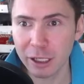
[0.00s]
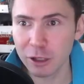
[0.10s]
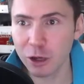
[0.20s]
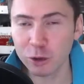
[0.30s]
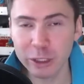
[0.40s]

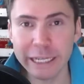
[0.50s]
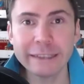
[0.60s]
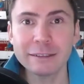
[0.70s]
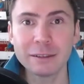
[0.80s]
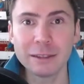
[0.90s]
In
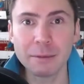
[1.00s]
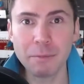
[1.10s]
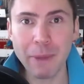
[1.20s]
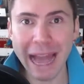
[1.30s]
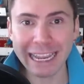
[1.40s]
Node.js, the
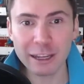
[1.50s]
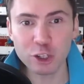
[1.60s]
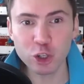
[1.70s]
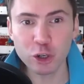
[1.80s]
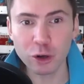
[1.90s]

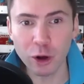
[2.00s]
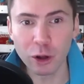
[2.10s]
packager